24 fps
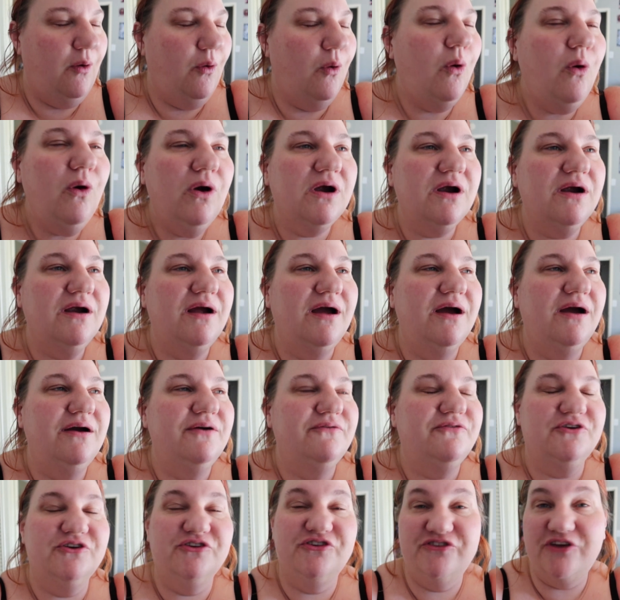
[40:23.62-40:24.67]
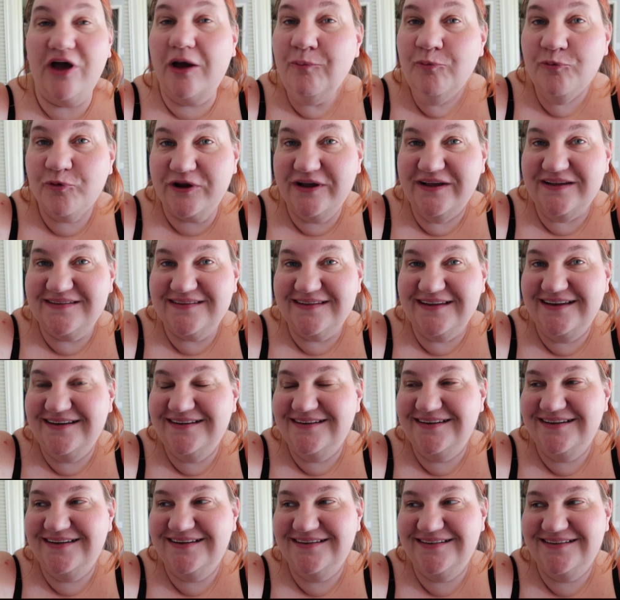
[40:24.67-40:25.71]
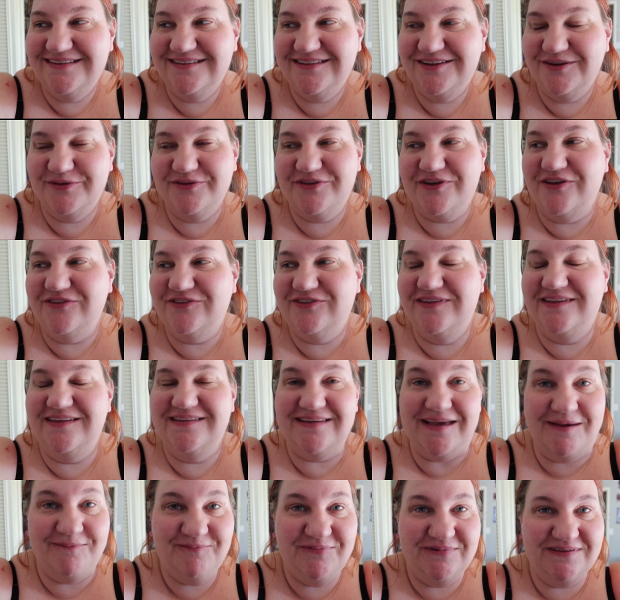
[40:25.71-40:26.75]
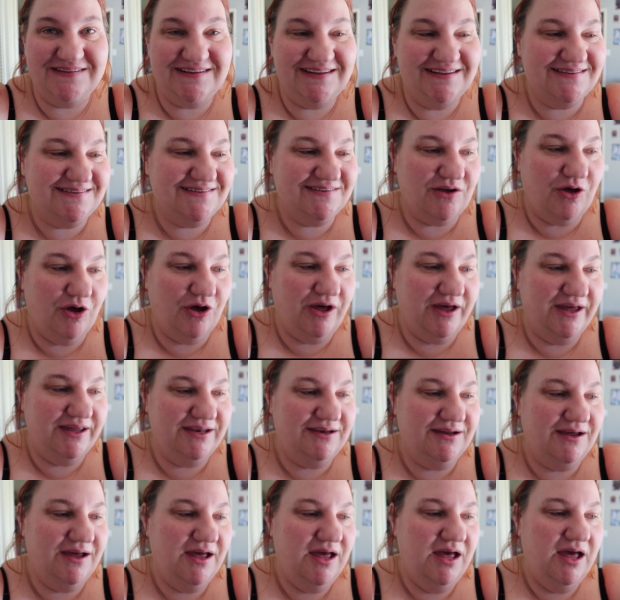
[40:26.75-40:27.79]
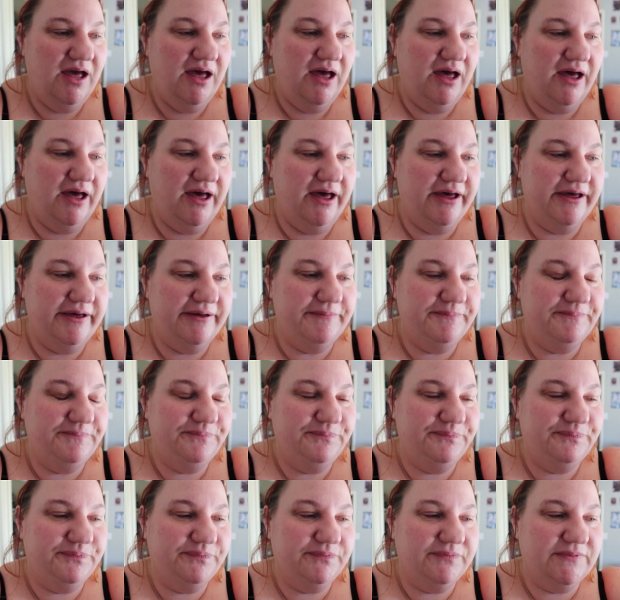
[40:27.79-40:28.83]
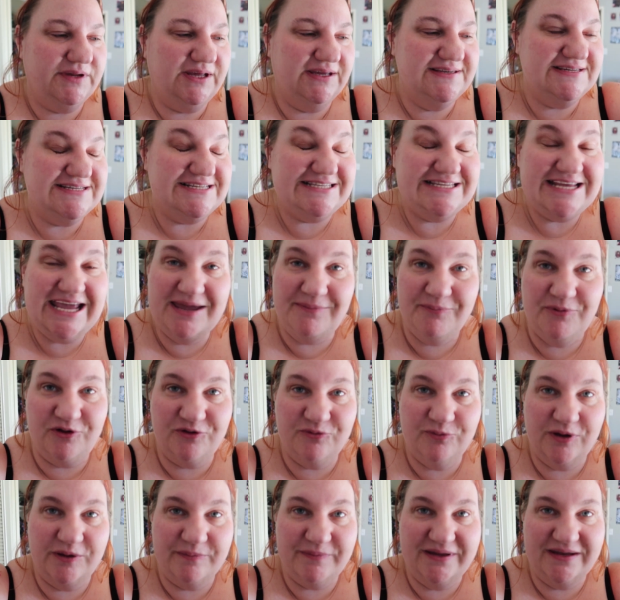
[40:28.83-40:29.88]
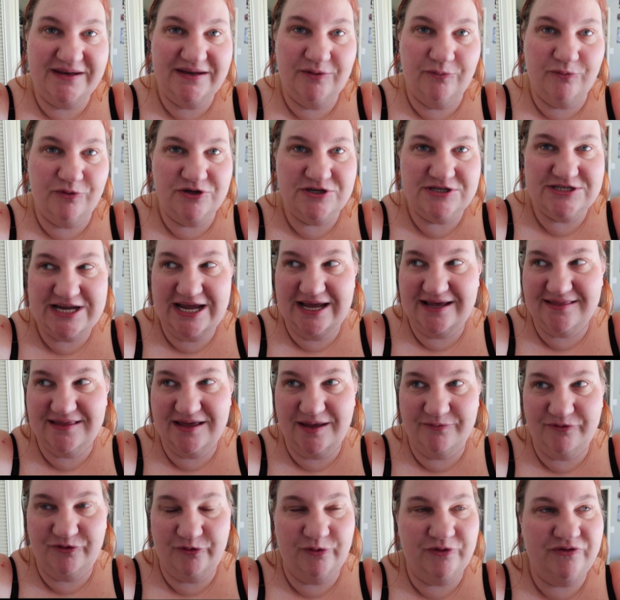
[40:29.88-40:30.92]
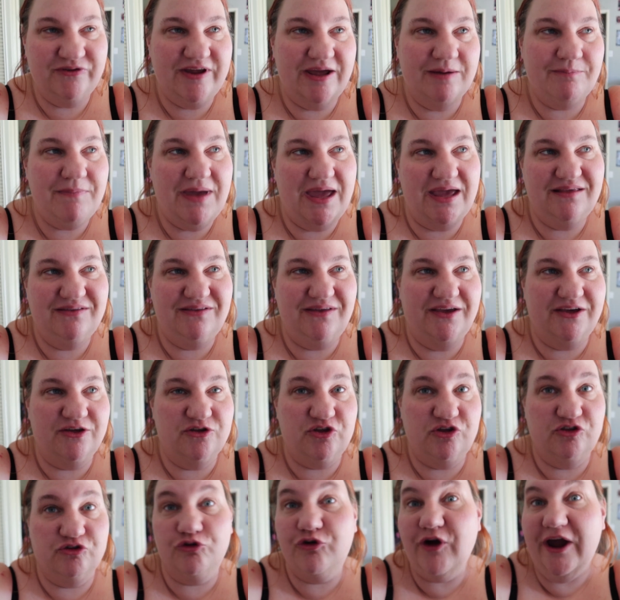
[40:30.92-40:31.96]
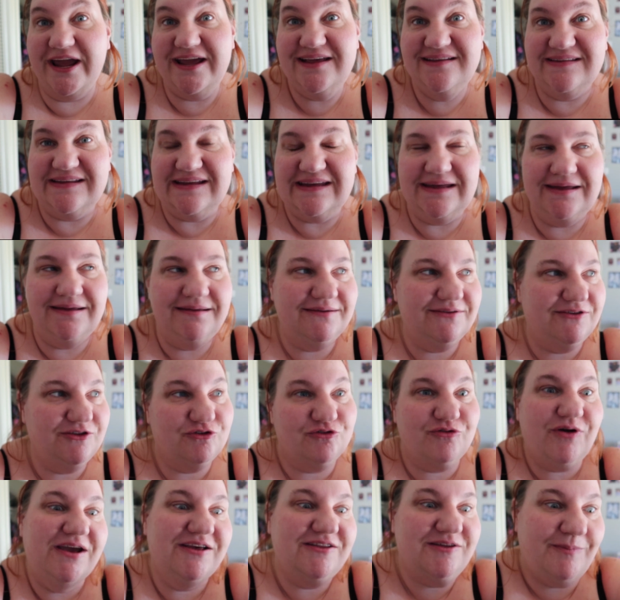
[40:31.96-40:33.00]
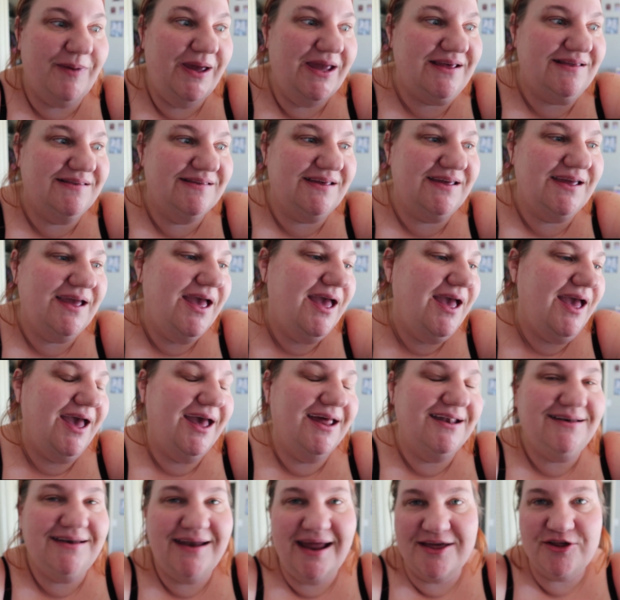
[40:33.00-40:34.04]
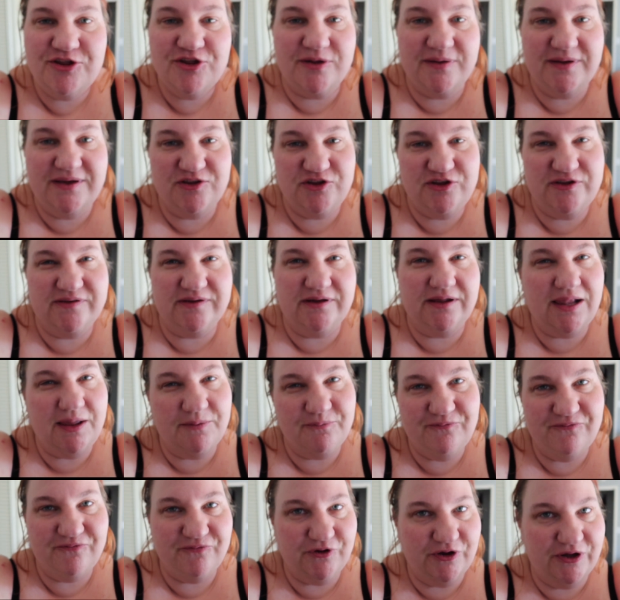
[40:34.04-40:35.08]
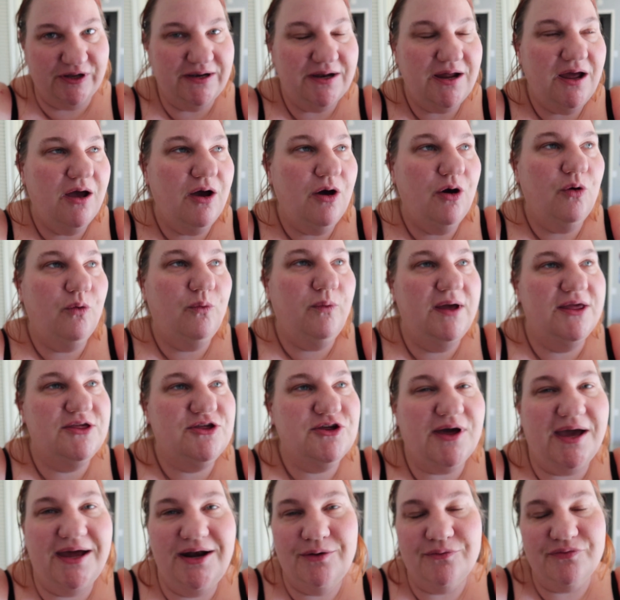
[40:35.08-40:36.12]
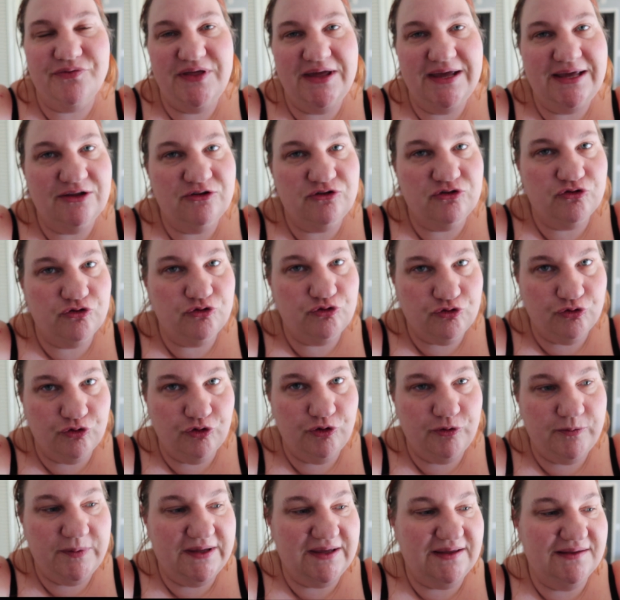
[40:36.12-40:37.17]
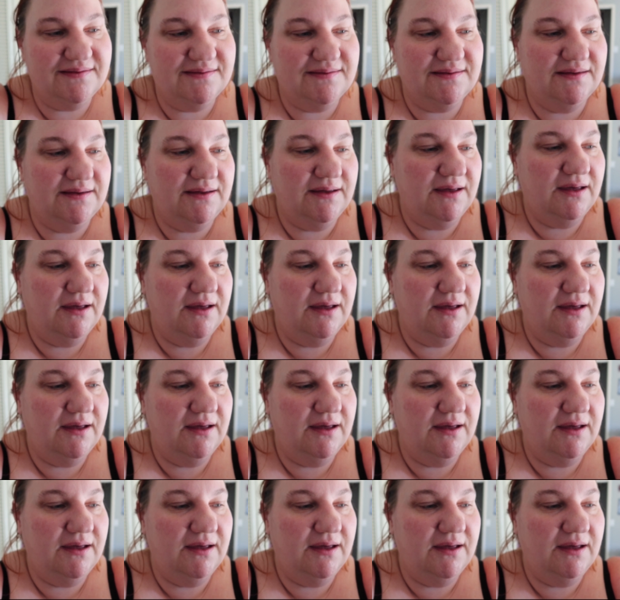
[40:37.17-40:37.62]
or for some reason there was also this emphasis on um, disabled women it wouldn't take them so it wouldn't take Maisie because she's crazy she's crazy Maisie and Nesha because she's a club foot which I don't think is true because